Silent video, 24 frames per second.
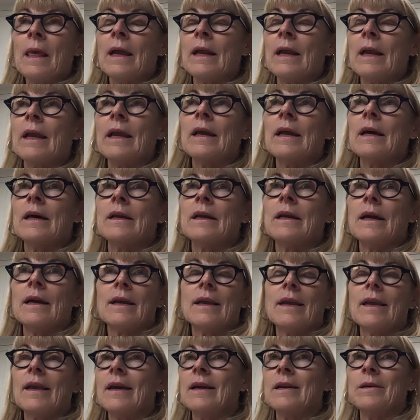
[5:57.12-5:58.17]
And
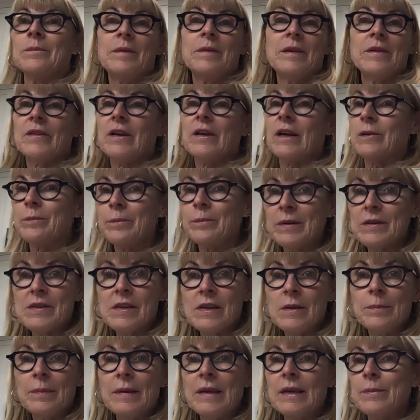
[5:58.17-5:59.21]
again, you've got
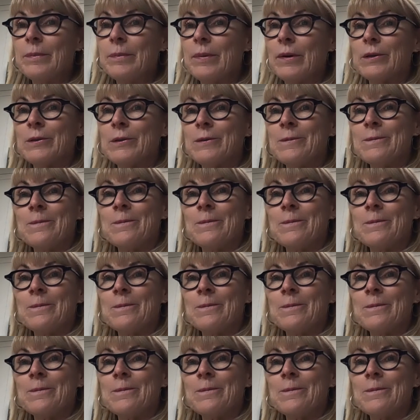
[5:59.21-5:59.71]
busy people.